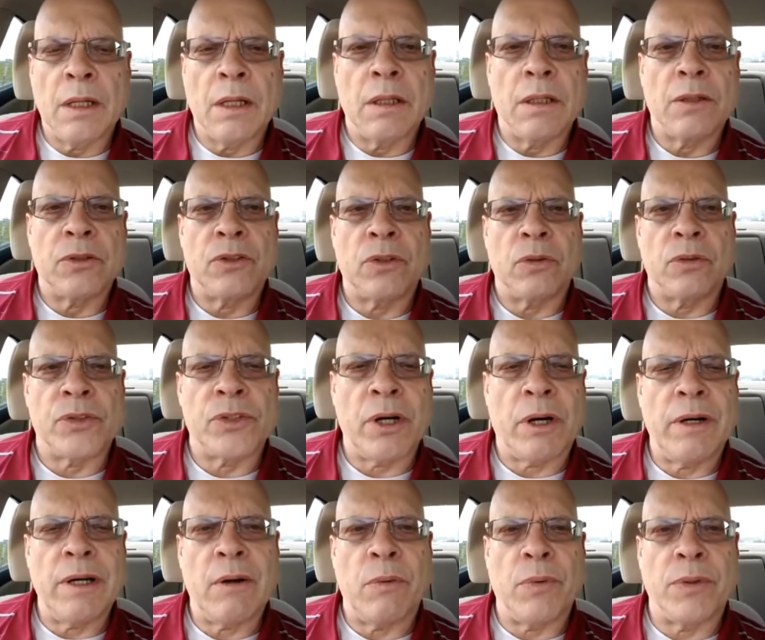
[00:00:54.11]
So
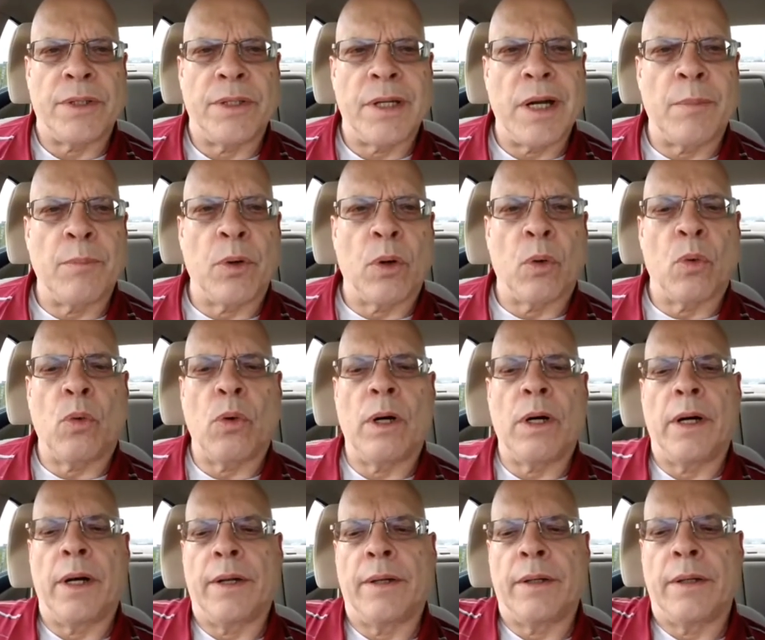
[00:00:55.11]
starting out with number
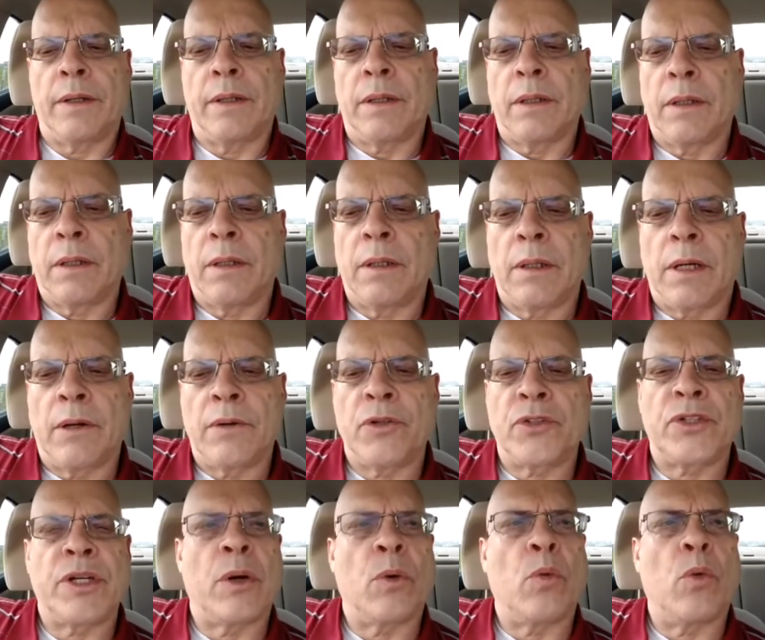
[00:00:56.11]
one,
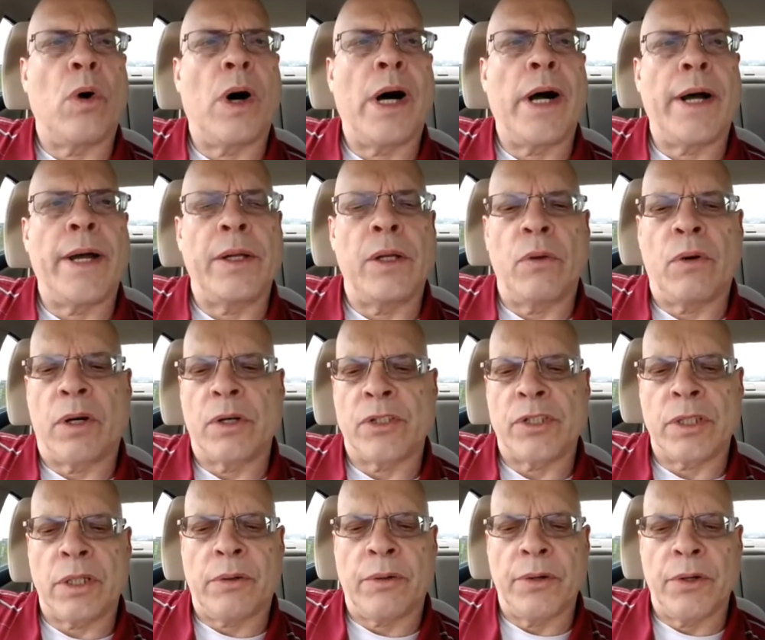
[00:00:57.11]
understand why you are
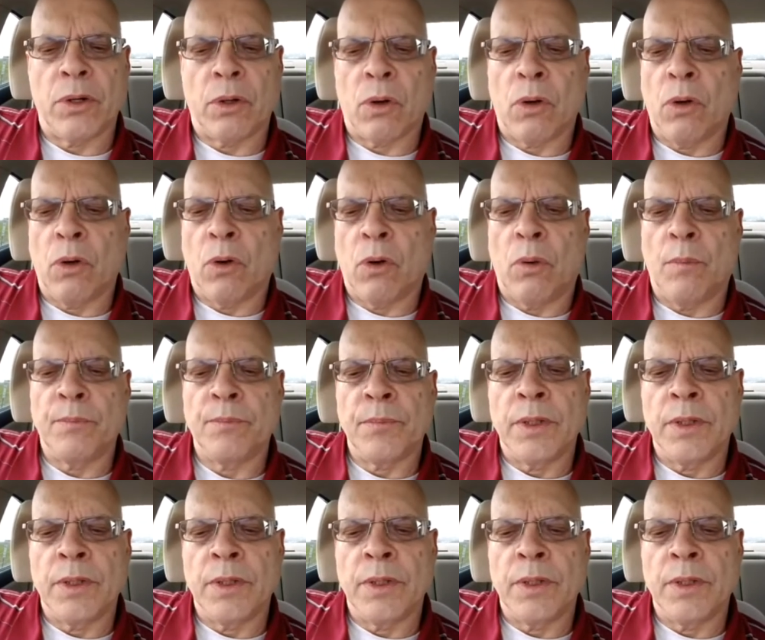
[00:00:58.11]
selling your home.